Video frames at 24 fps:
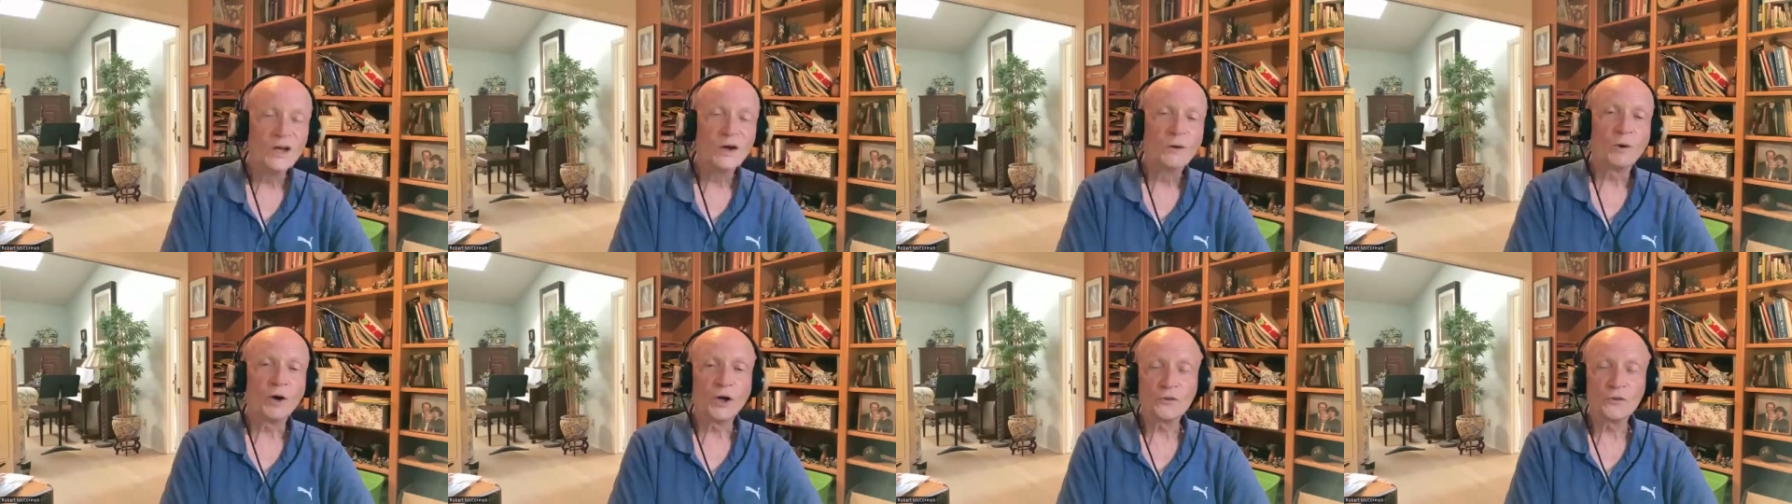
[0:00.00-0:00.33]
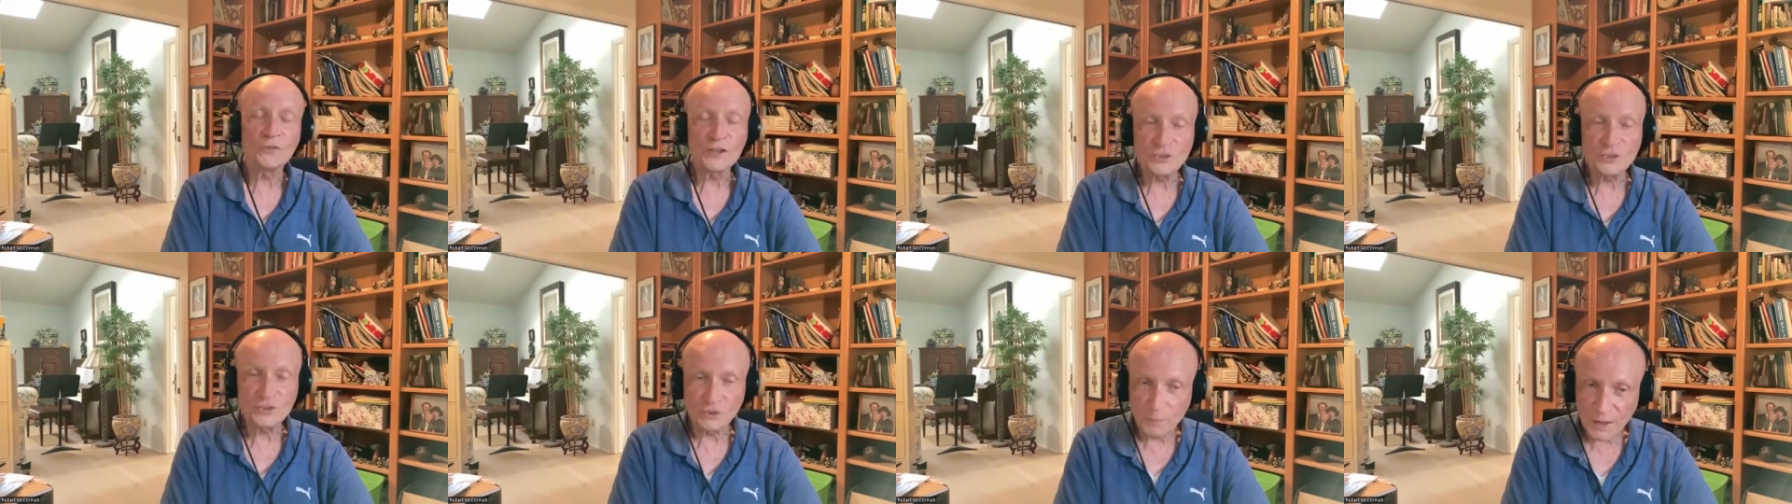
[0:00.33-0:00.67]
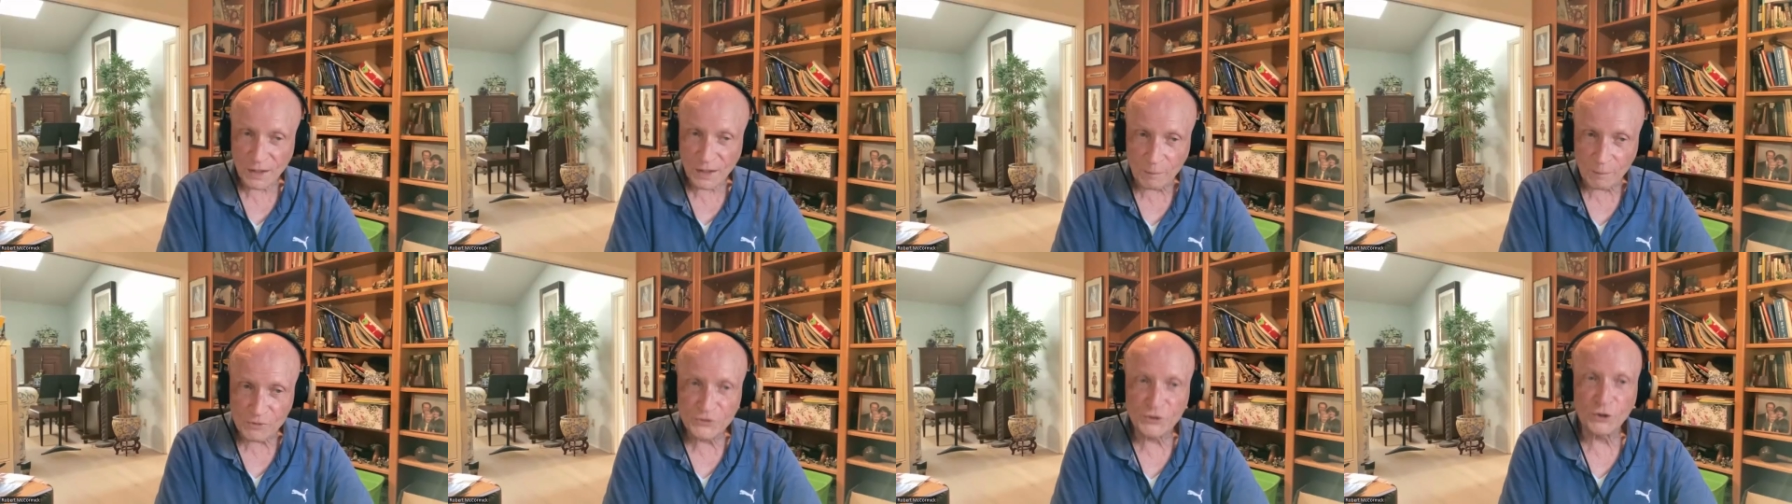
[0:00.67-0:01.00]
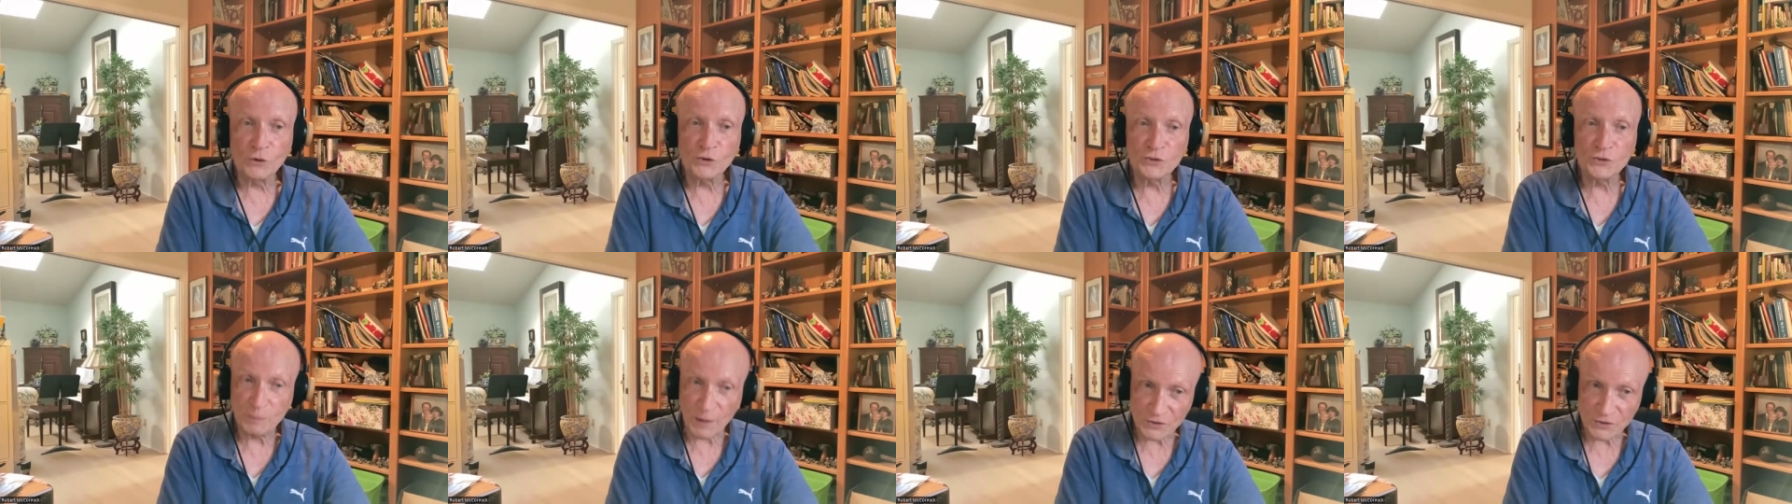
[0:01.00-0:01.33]
Well, things have become
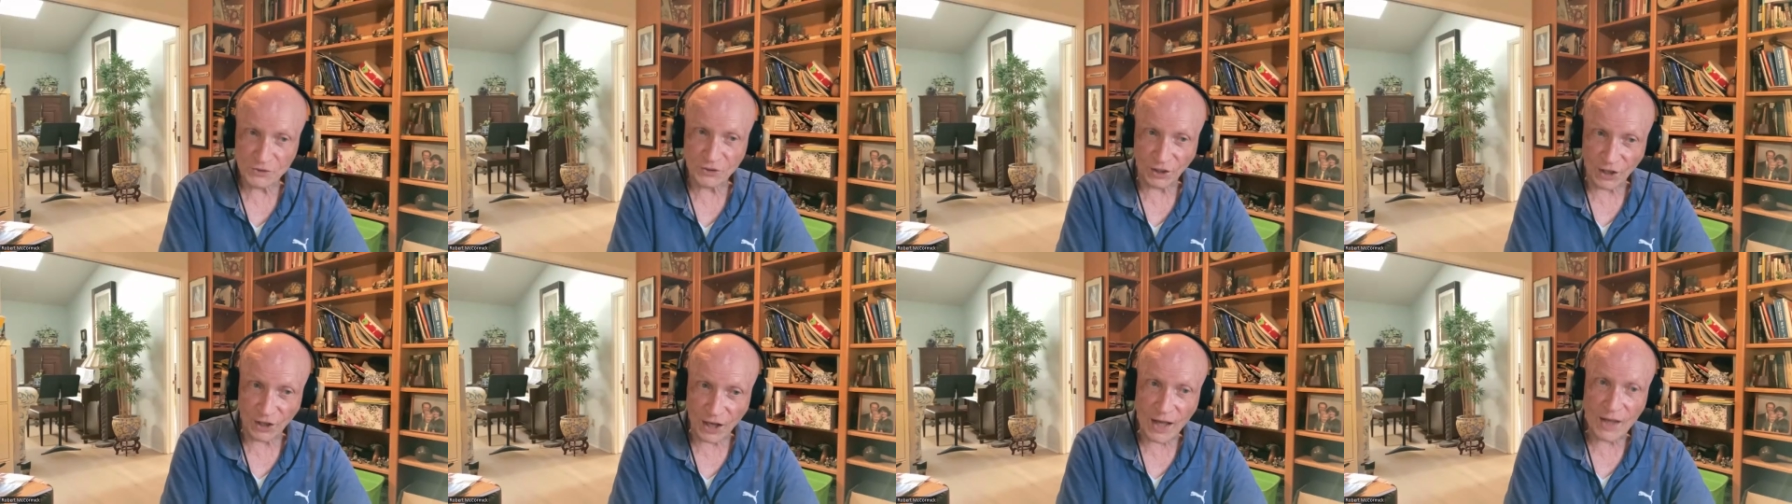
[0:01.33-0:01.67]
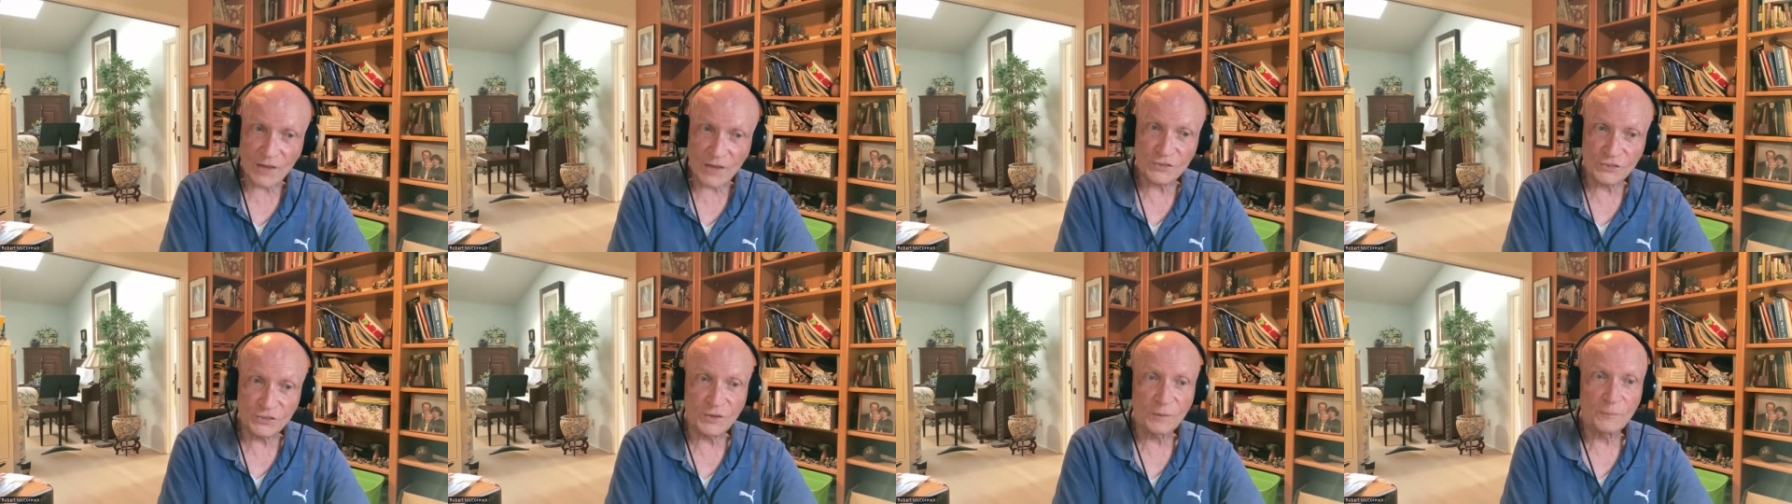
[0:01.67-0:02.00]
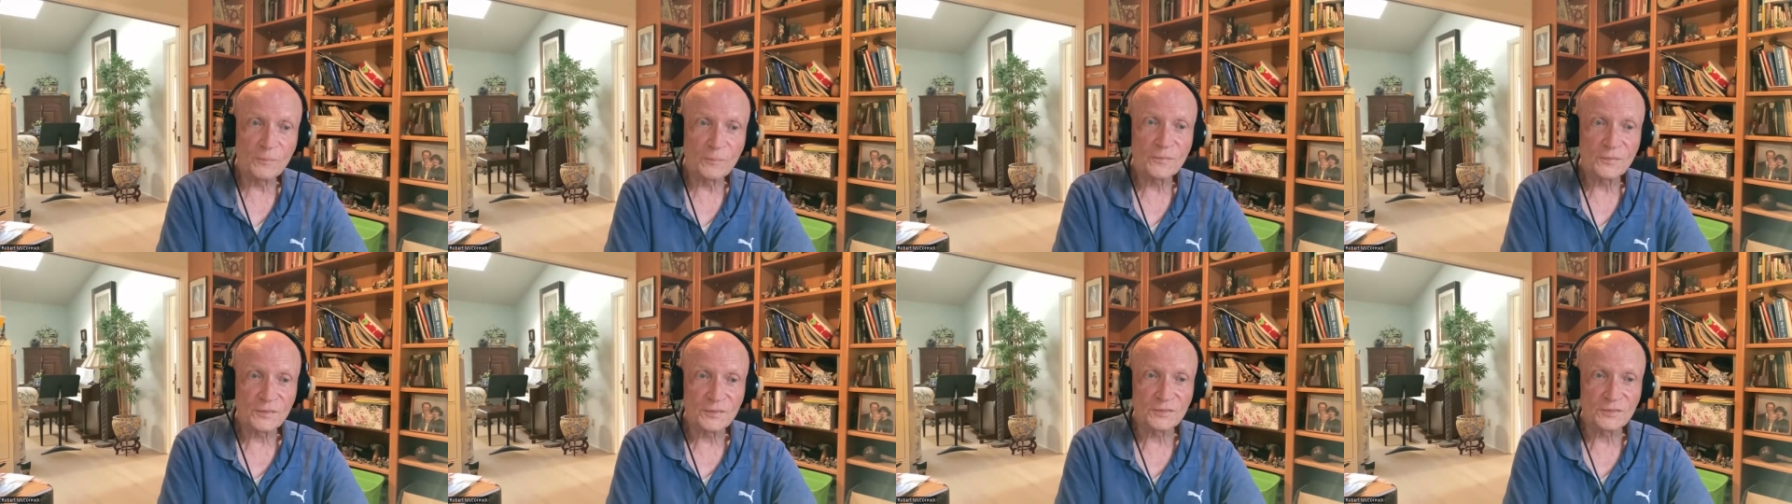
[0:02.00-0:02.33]
so specialized